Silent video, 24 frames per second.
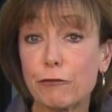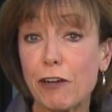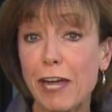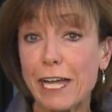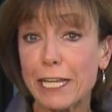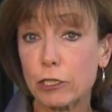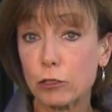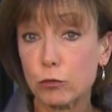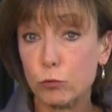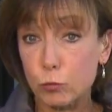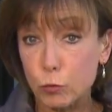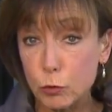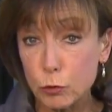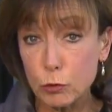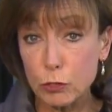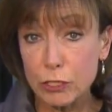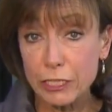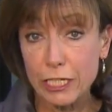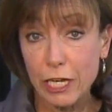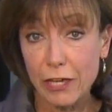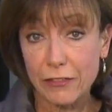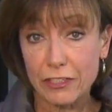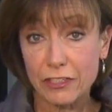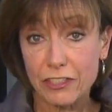final
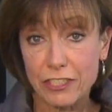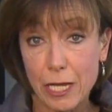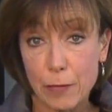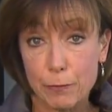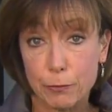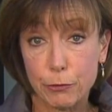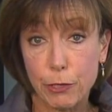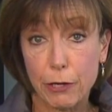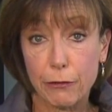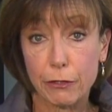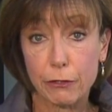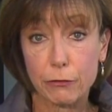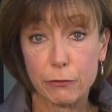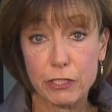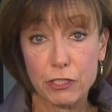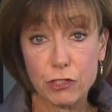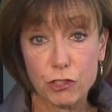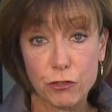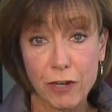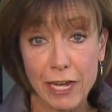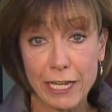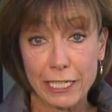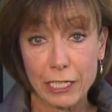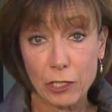ruling on the temporary
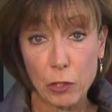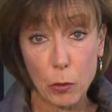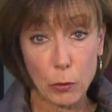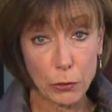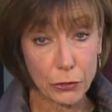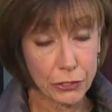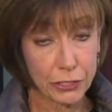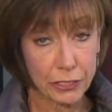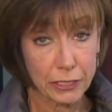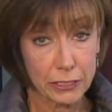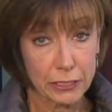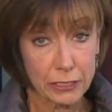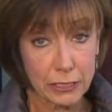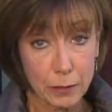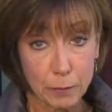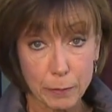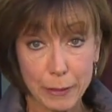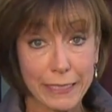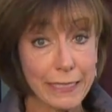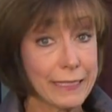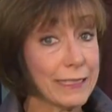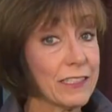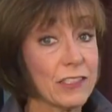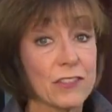restraining order,
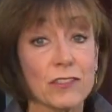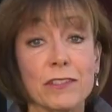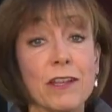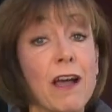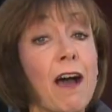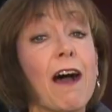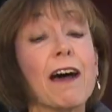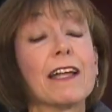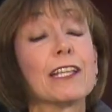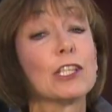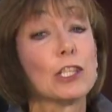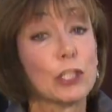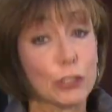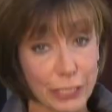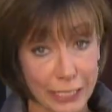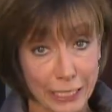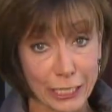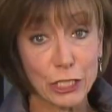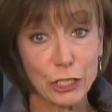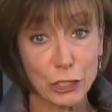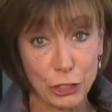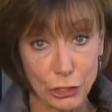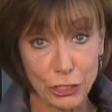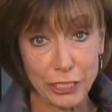but it is not
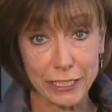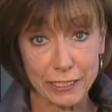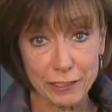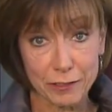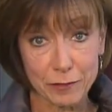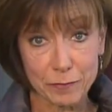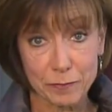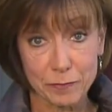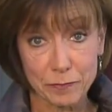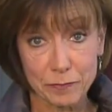looking good.